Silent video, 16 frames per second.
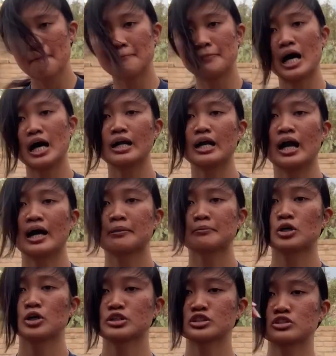But I'm
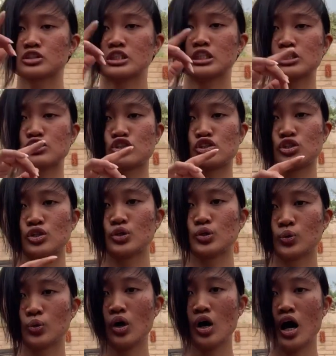going to teach
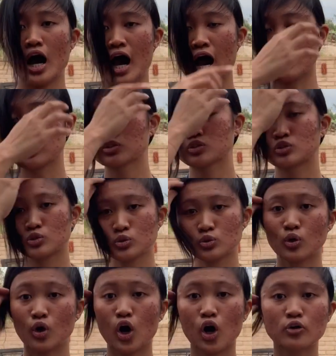you how
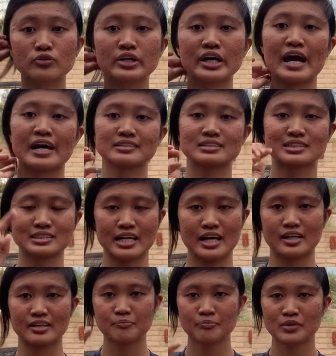to overhand
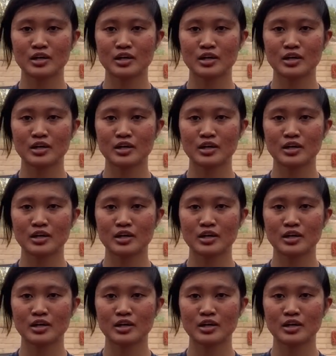set.